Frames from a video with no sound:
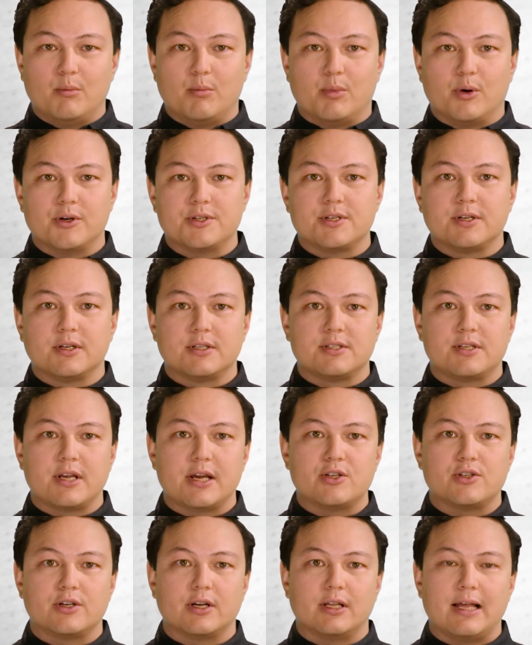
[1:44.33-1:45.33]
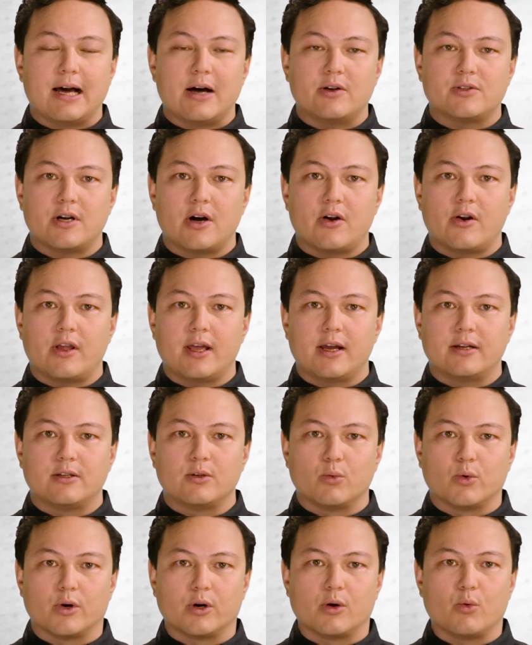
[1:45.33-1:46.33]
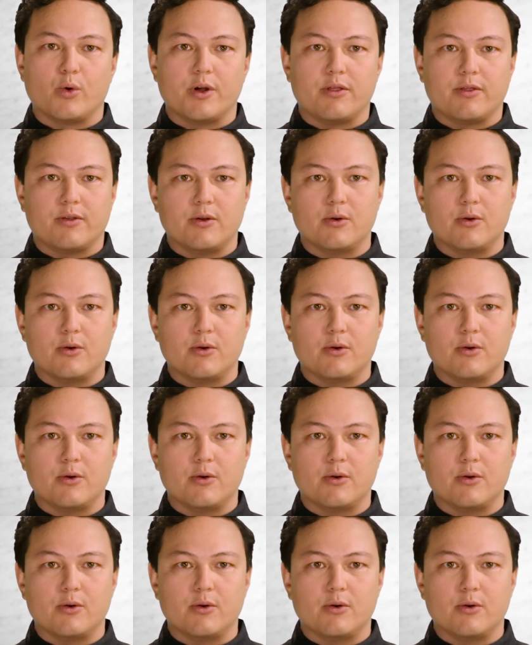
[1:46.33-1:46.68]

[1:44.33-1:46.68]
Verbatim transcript: Personalization allows AutoCAD to work with